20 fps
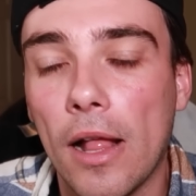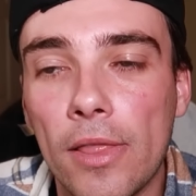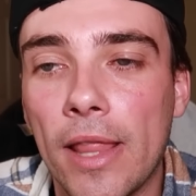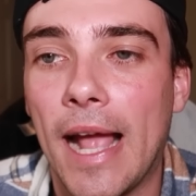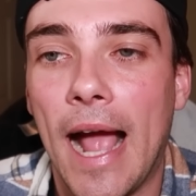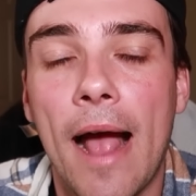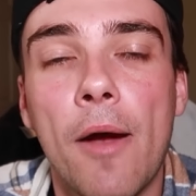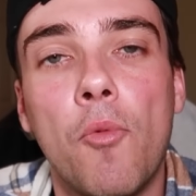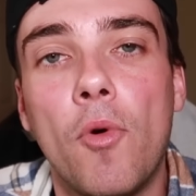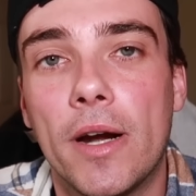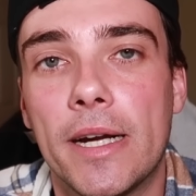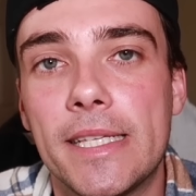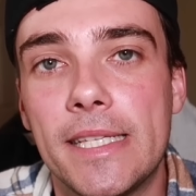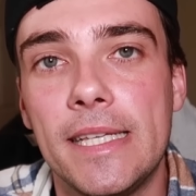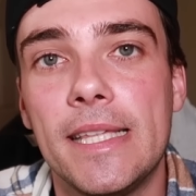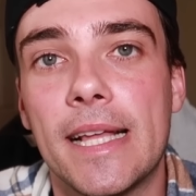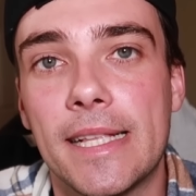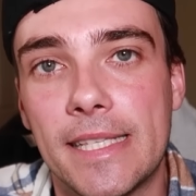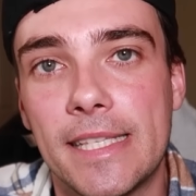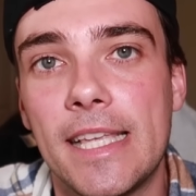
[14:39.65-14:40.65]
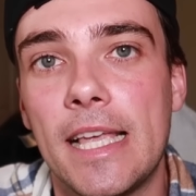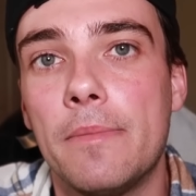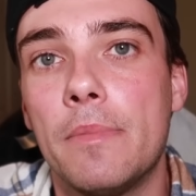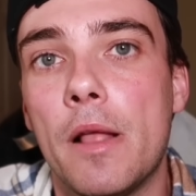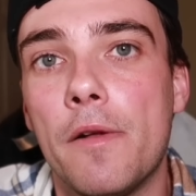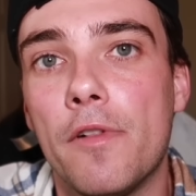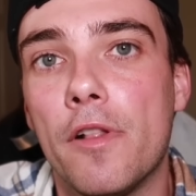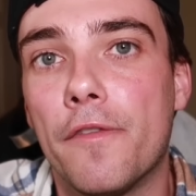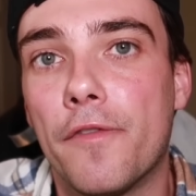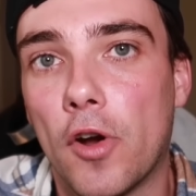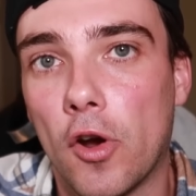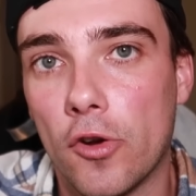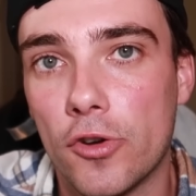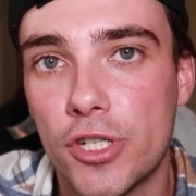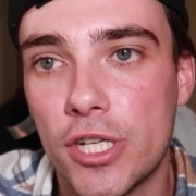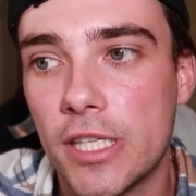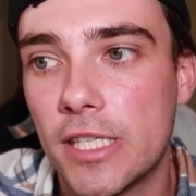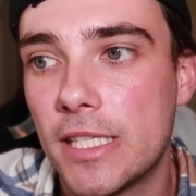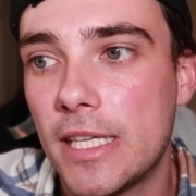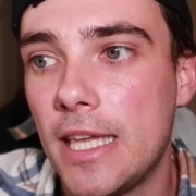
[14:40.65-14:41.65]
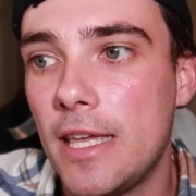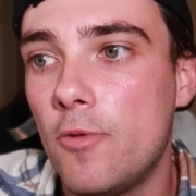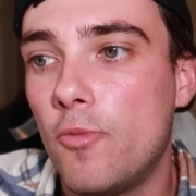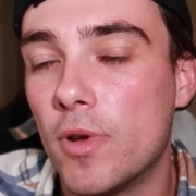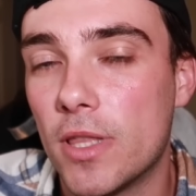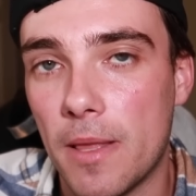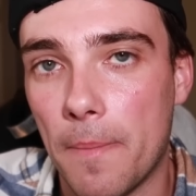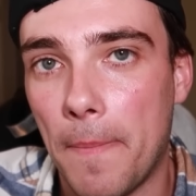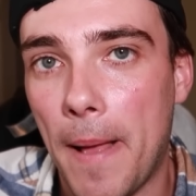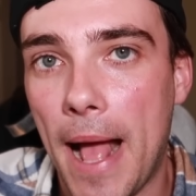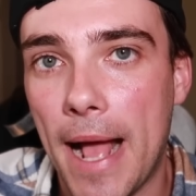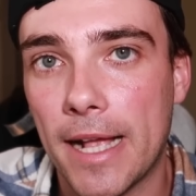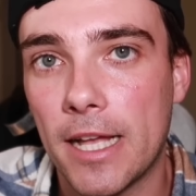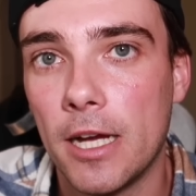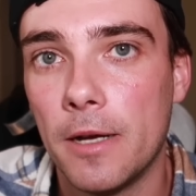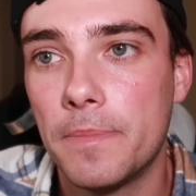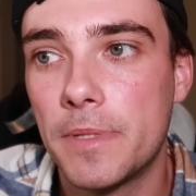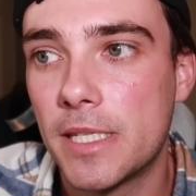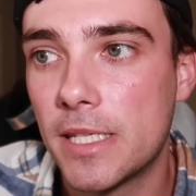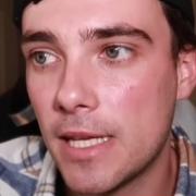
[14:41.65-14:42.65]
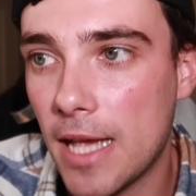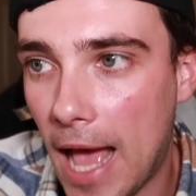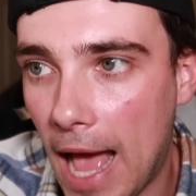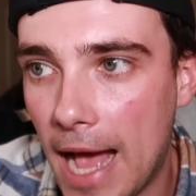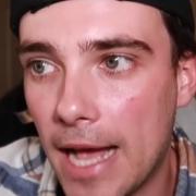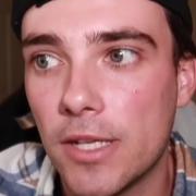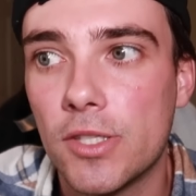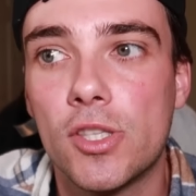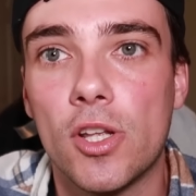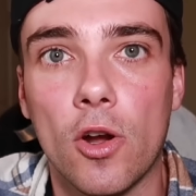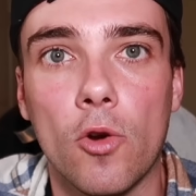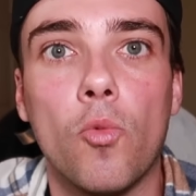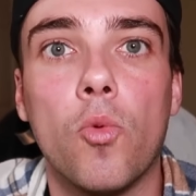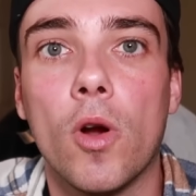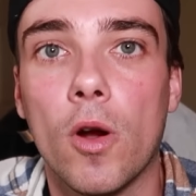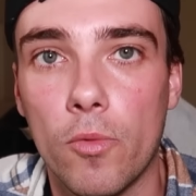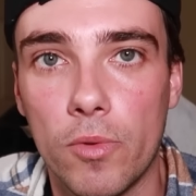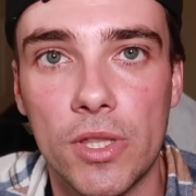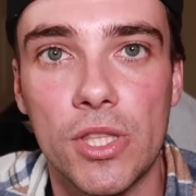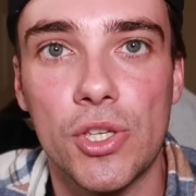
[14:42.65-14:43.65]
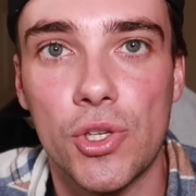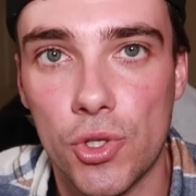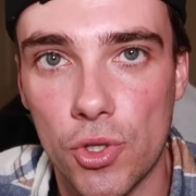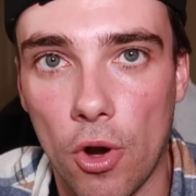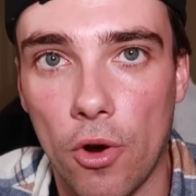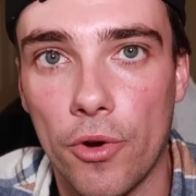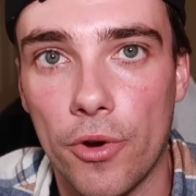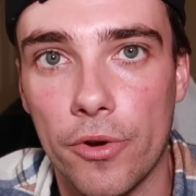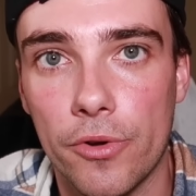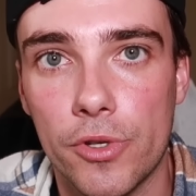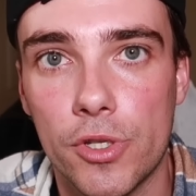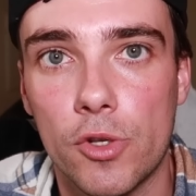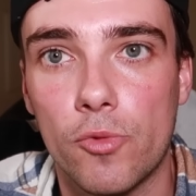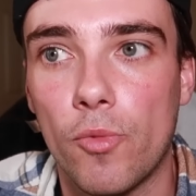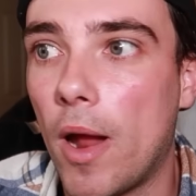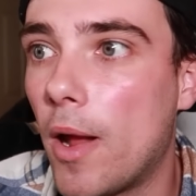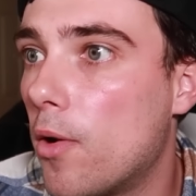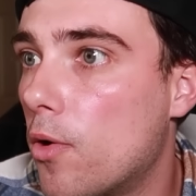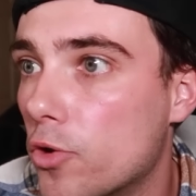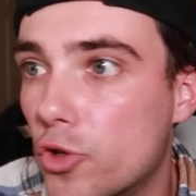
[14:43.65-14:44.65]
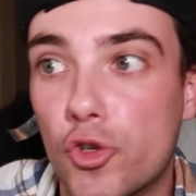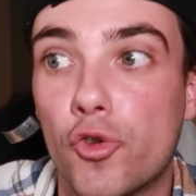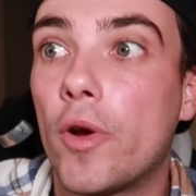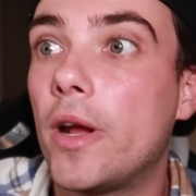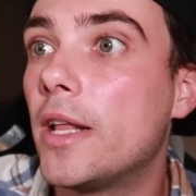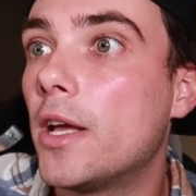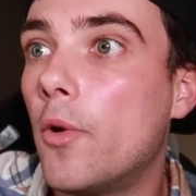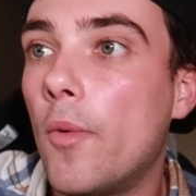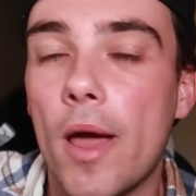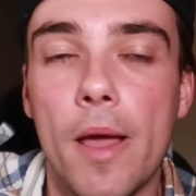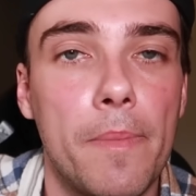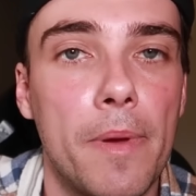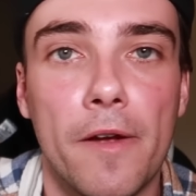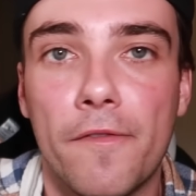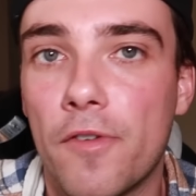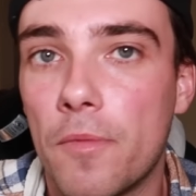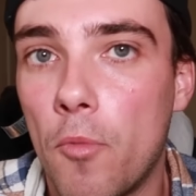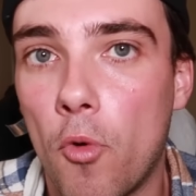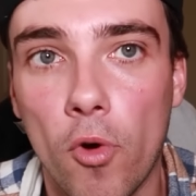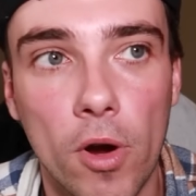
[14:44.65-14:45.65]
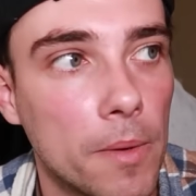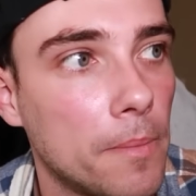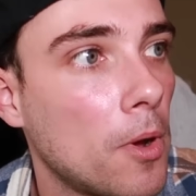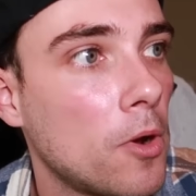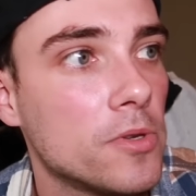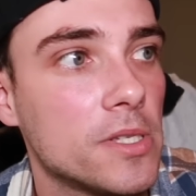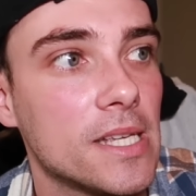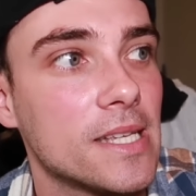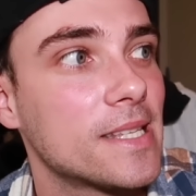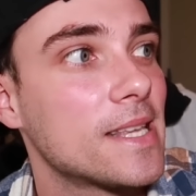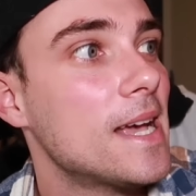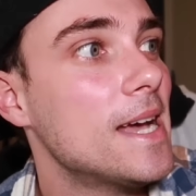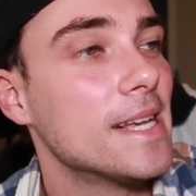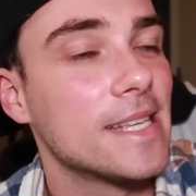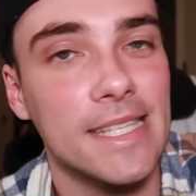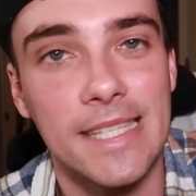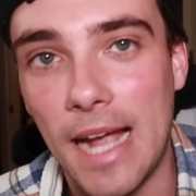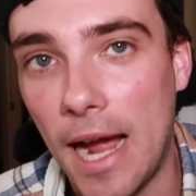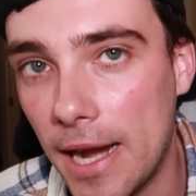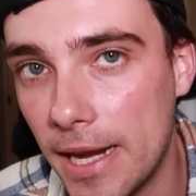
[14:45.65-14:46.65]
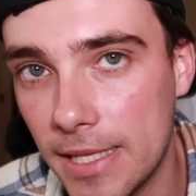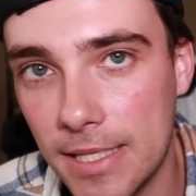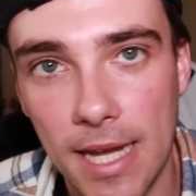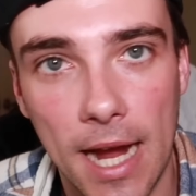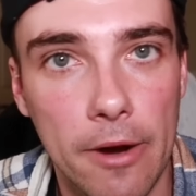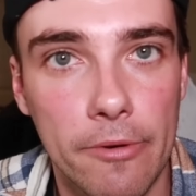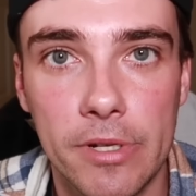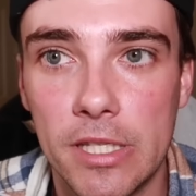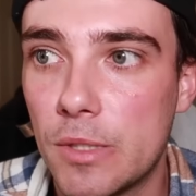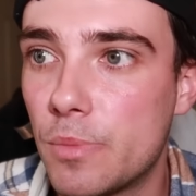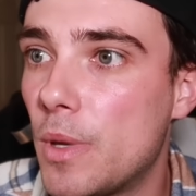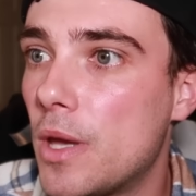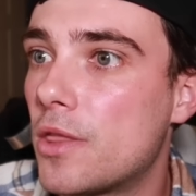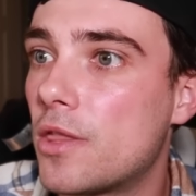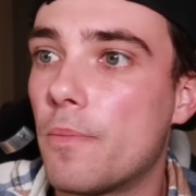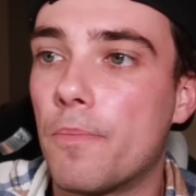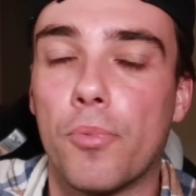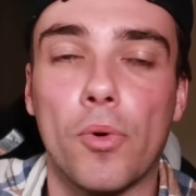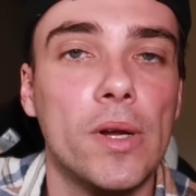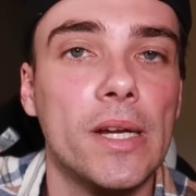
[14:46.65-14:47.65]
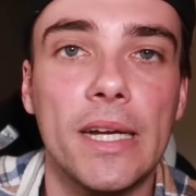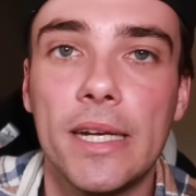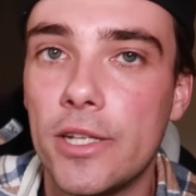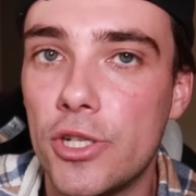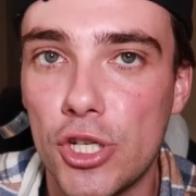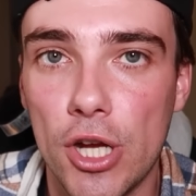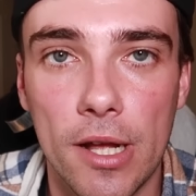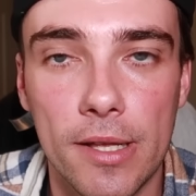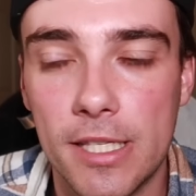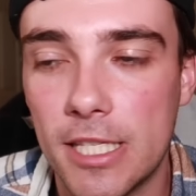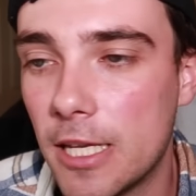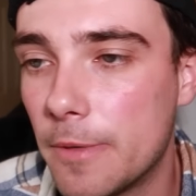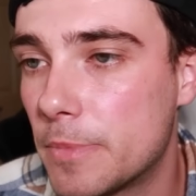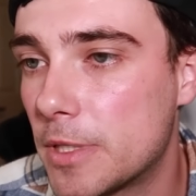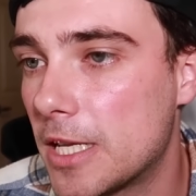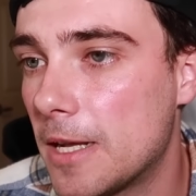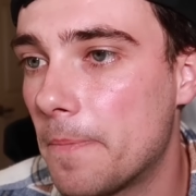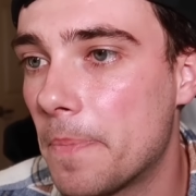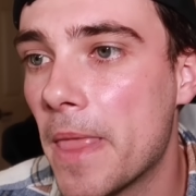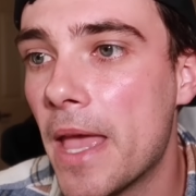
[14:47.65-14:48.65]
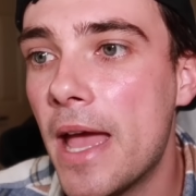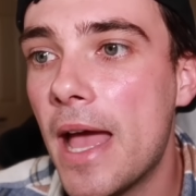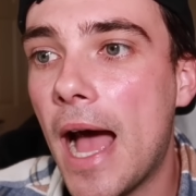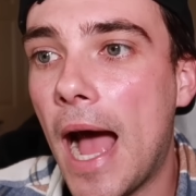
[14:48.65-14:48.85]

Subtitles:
I want to see that same level of urgency with the backups as there were with the starters, right? Trading away a pick for Morgan Moses, signing Tyron Smith, bringing in John Simpson.